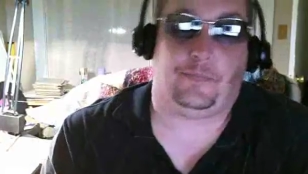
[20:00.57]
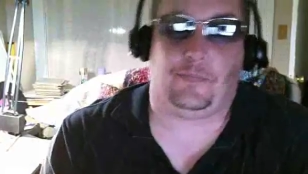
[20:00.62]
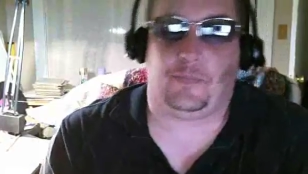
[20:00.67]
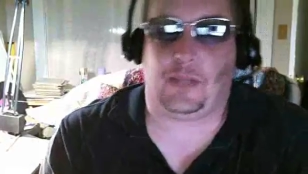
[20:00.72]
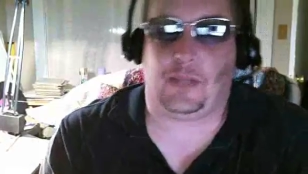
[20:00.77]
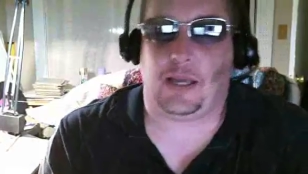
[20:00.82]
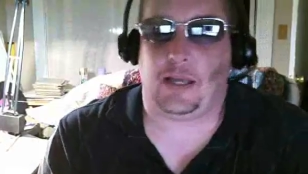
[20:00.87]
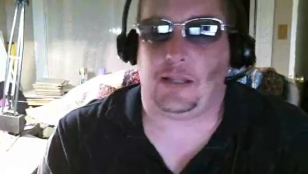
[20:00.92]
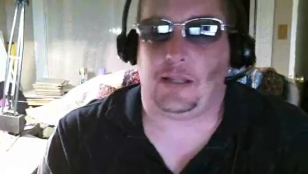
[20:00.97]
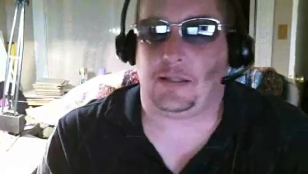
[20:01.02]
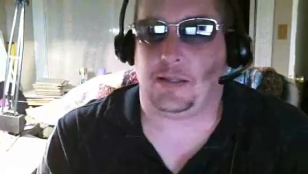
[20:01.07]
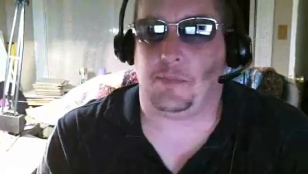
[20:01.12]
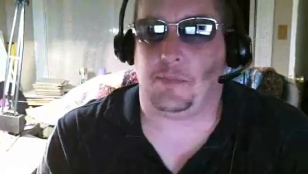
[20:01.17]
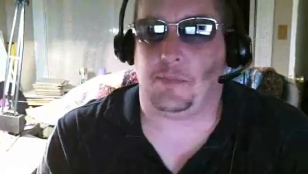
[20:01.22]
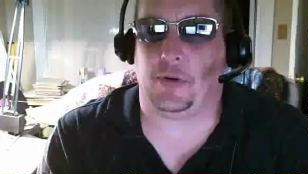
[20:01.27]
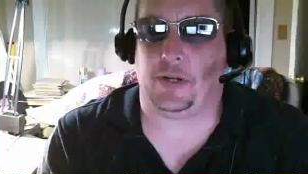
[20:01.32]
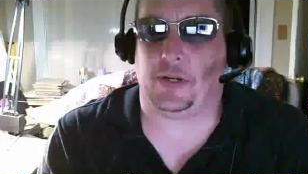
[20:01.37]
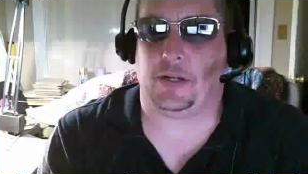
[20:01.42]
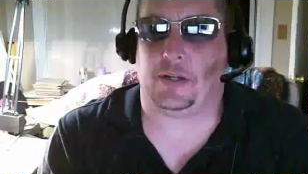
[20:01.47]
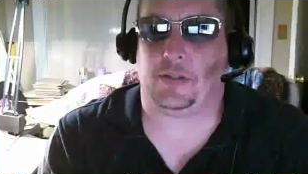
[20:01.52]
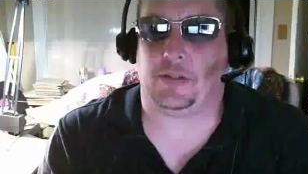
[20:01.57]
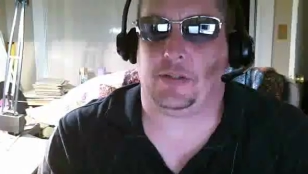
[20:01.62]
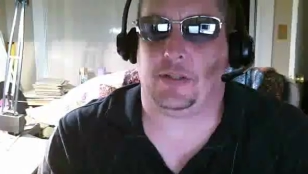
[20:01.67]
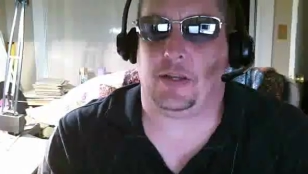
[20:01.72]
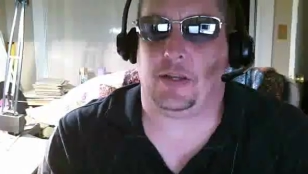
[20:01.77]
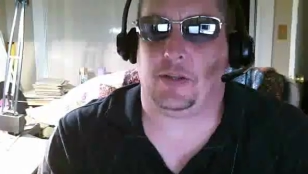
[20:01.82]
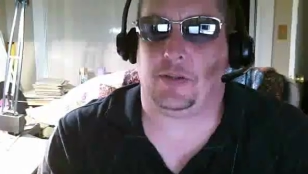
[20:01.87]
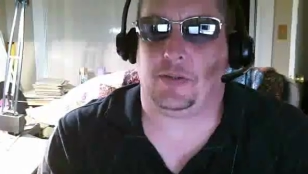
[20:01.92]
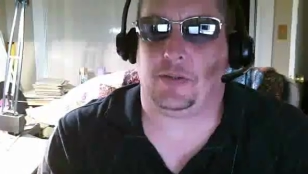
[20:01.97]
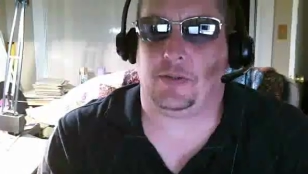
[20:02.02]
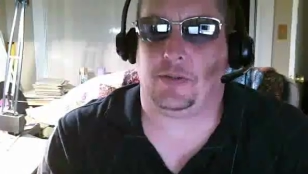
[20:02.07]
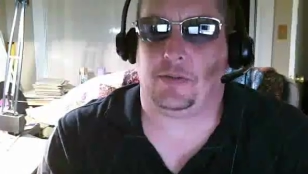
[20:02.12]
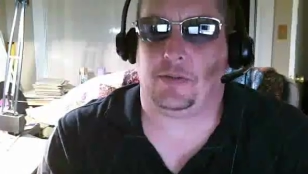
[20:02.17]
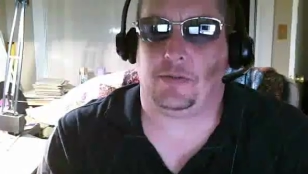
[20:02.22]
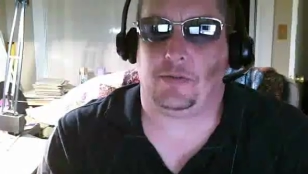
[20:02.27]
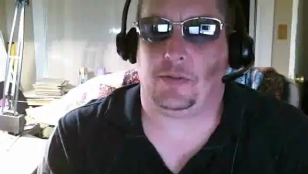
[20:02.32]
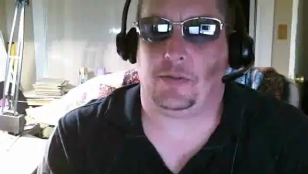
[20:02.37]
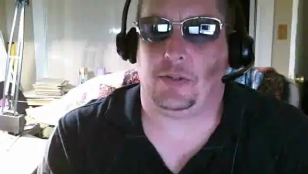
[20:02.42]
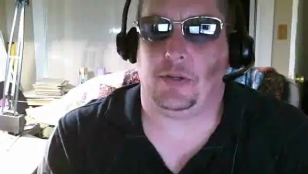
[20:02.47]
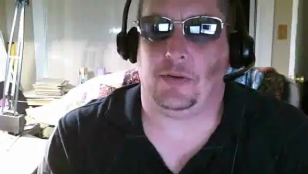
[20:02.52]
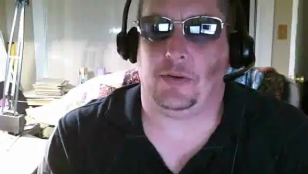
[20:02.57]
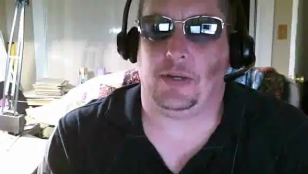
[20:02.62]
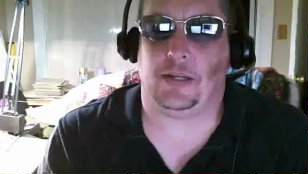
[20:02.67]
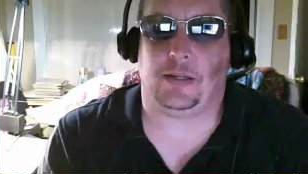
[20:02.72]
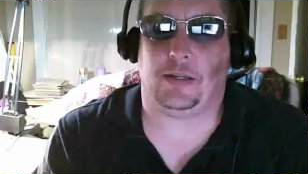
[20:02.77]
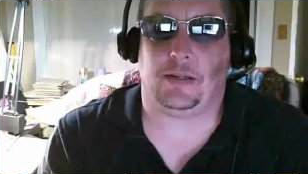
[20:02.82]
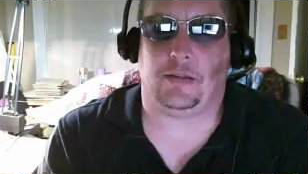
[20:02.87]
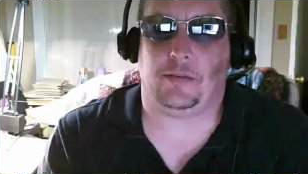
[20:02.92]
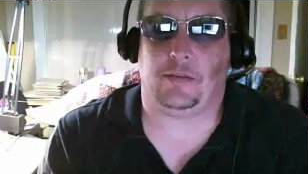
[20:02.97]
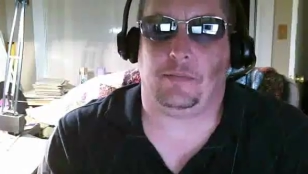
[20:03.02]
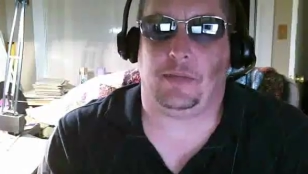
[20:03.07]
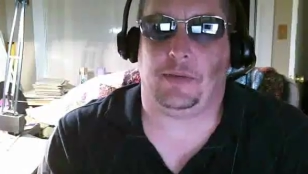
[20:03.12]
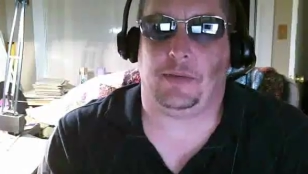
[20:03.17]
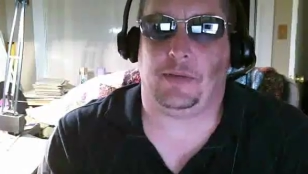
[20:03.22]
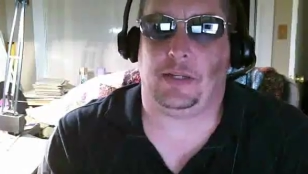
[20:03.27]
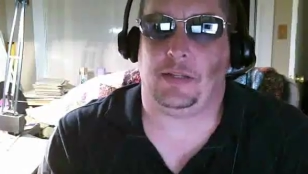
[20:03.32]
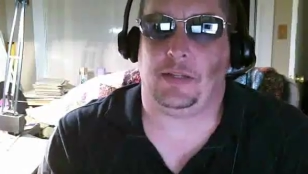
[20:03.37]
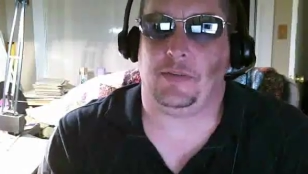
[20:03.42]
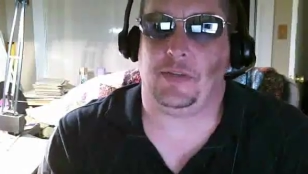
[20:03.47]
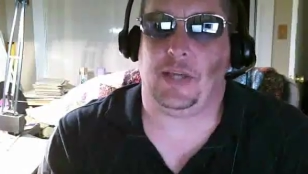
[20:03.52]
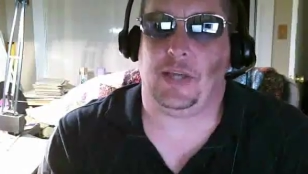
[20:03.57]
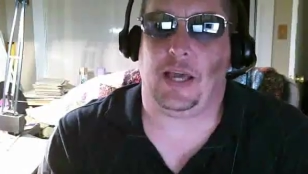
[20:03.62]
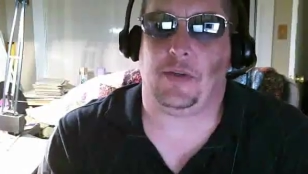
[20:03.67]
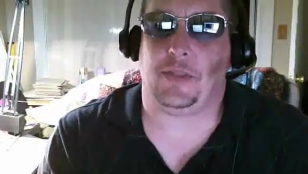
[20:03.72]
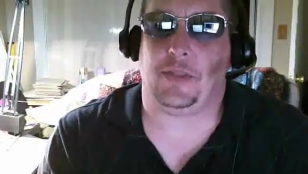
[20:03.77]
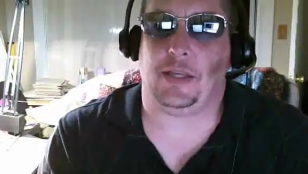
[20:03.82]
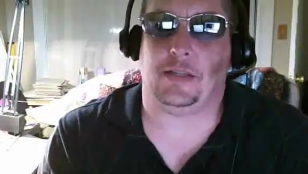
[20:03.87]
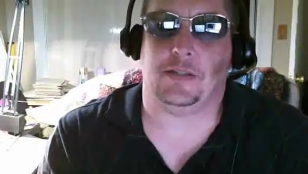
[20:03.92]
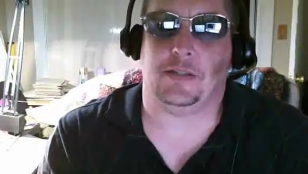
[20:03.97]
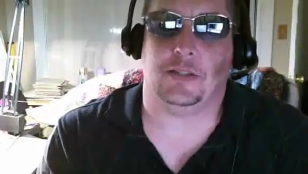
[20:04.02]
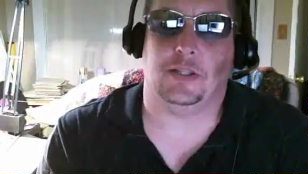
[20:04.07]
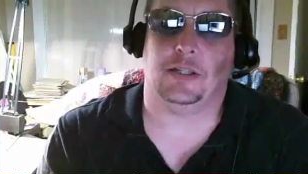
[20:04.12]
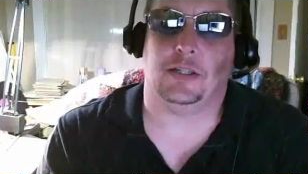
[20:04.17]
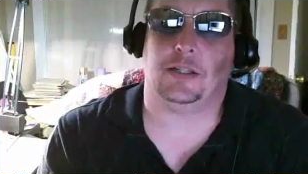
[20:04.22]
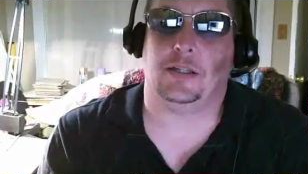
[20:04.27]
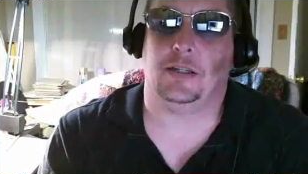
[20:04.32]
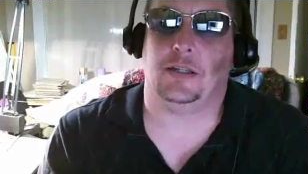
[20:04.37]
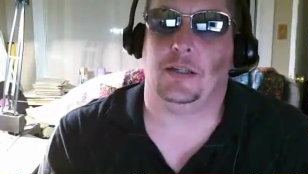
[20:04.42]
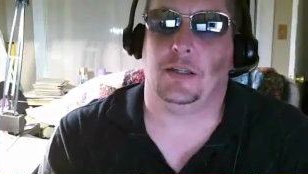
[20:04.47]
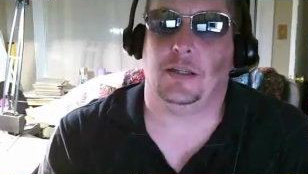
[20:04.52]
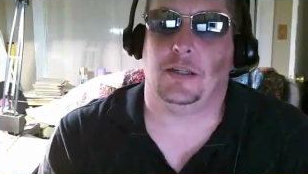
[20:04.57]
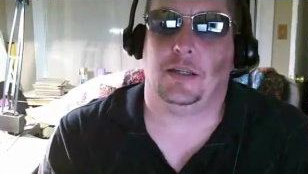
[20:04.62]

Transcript: at some point I'll I'll do it, maybe to see how things look.